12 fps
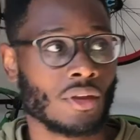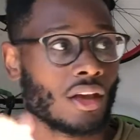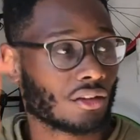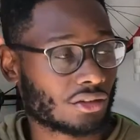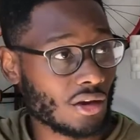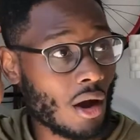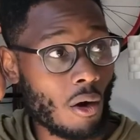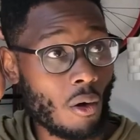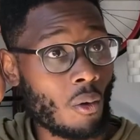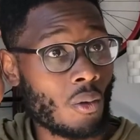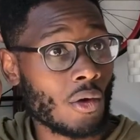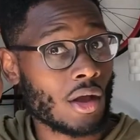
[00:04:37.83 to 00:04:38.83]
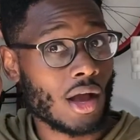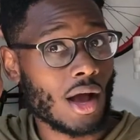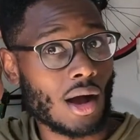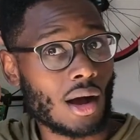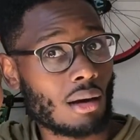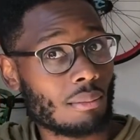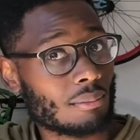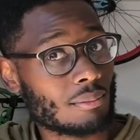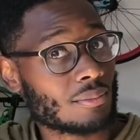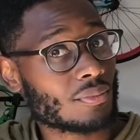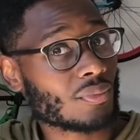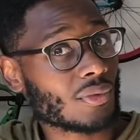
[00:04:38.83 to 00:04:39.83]
So,
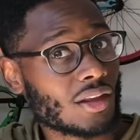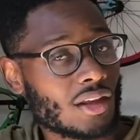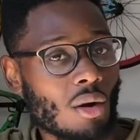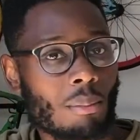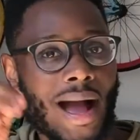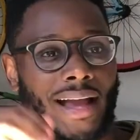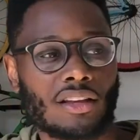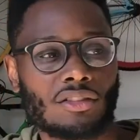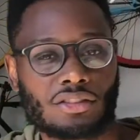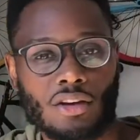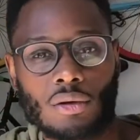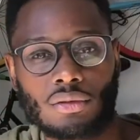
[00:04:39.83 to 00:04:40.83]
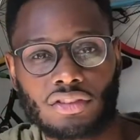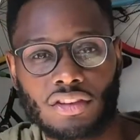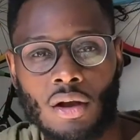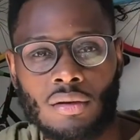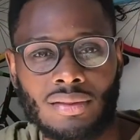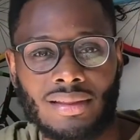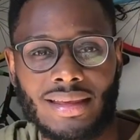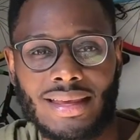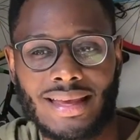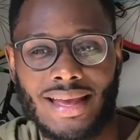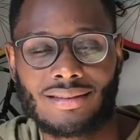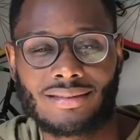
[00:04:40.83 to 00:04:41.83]
my concern
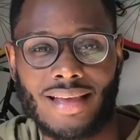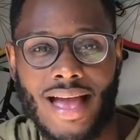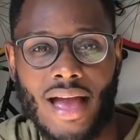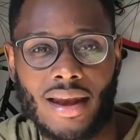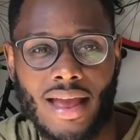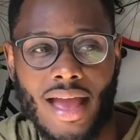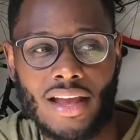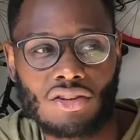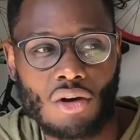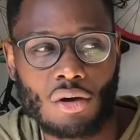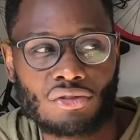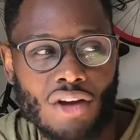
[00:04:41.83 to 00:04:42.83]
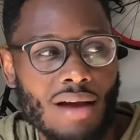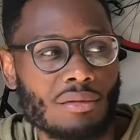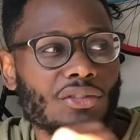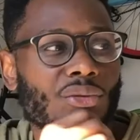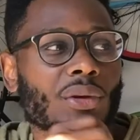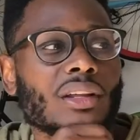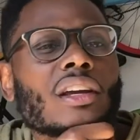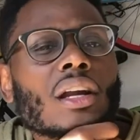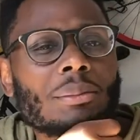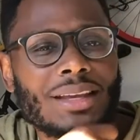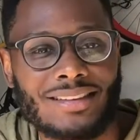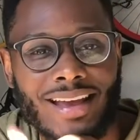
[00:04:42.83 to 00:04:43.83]
certainly is that, hey, are drivers really going
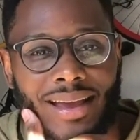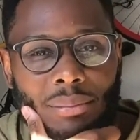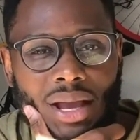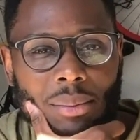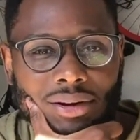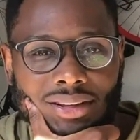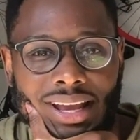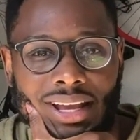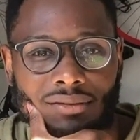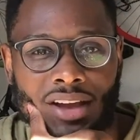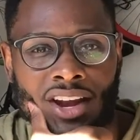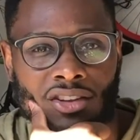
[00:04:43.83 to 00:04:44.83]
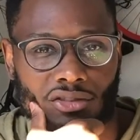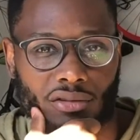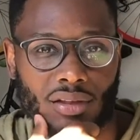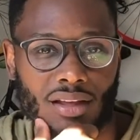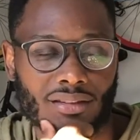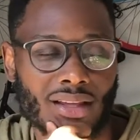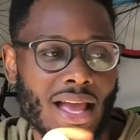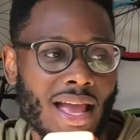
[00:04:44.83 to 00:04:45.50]
to be able to take advantage of this?